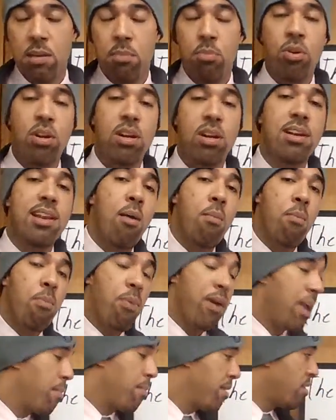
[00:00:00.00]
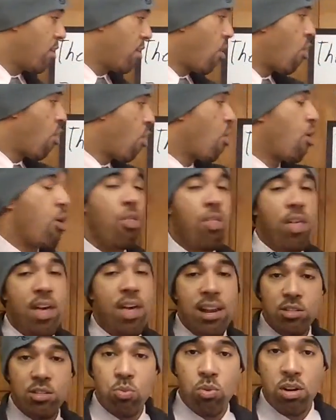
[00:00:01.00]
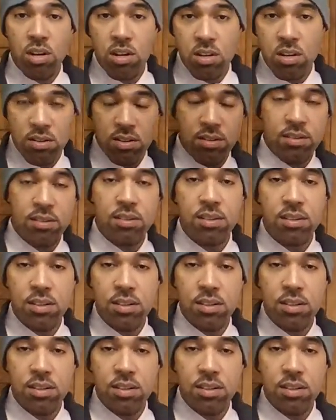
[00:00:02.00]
put a down payment. All that is where